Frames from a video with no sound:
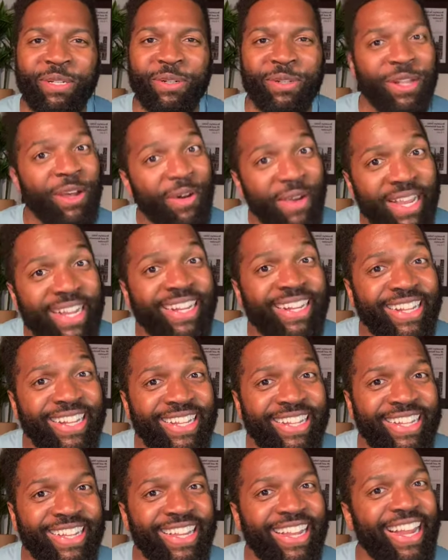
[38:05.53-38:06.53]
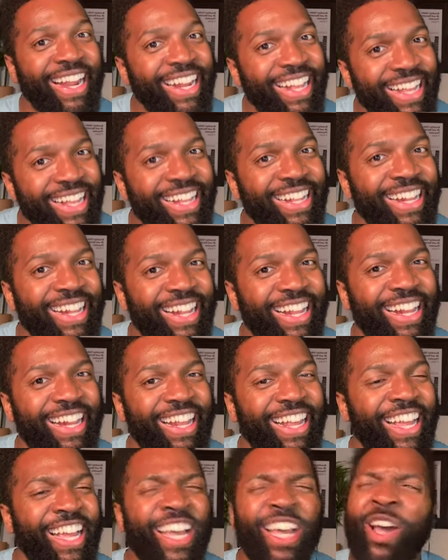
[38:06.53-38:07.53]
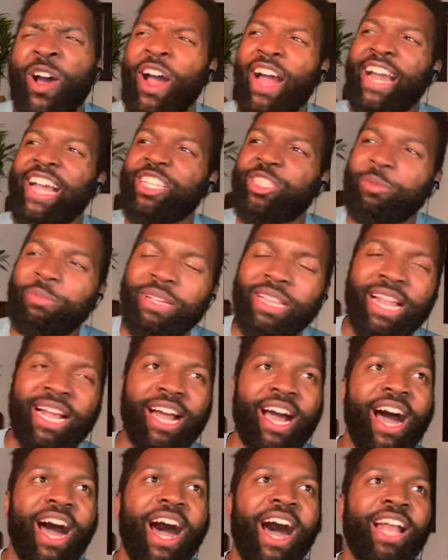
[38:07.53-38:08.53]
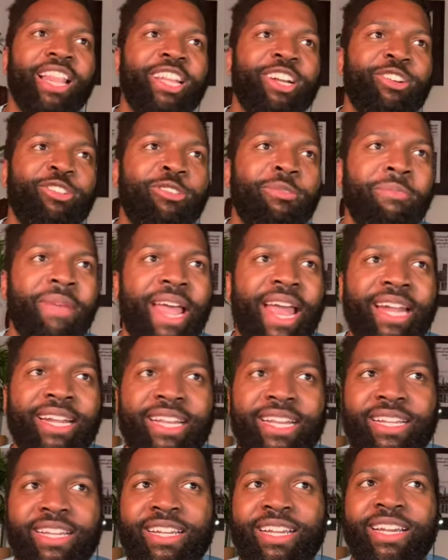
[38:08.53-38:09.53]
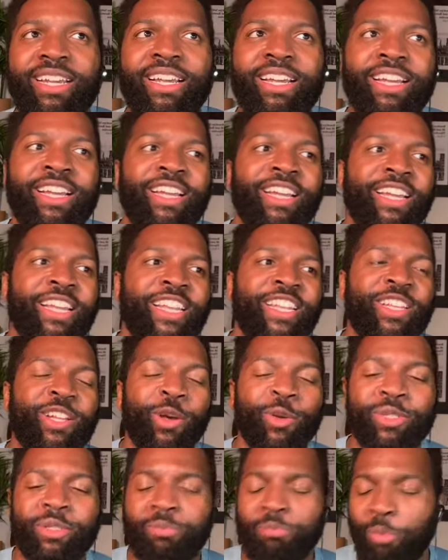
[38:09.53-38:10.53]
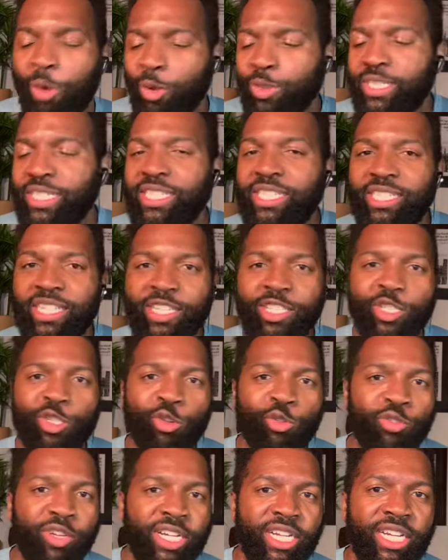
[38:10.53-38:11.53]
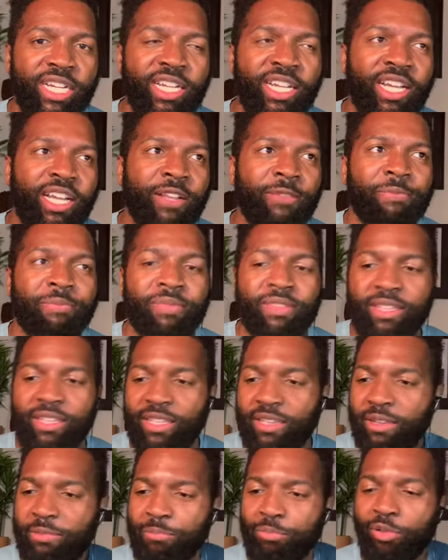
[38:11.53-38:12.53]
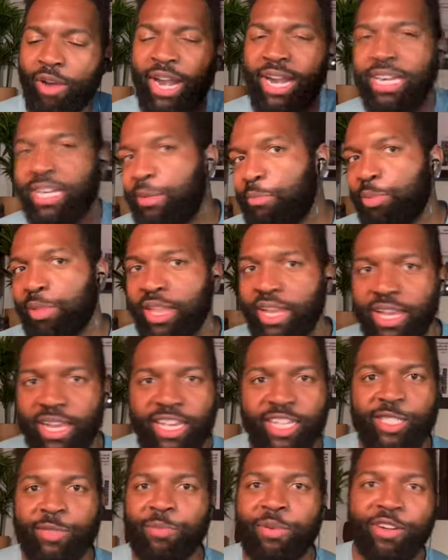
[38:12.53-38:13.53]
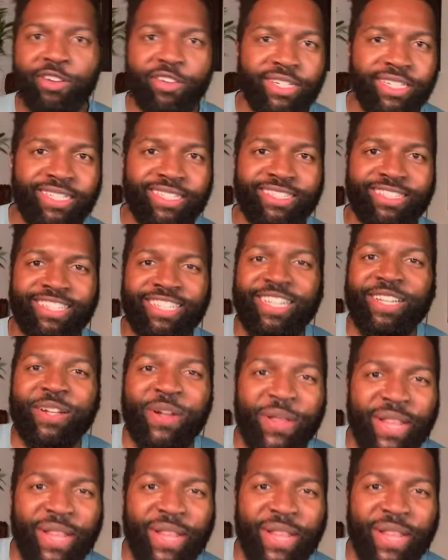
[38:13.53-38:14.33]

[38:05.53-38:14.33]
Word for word: I guess it'll be like a hologrammatic, you know, multi-sensory brain implant experience. You know, like I don't know what would what would that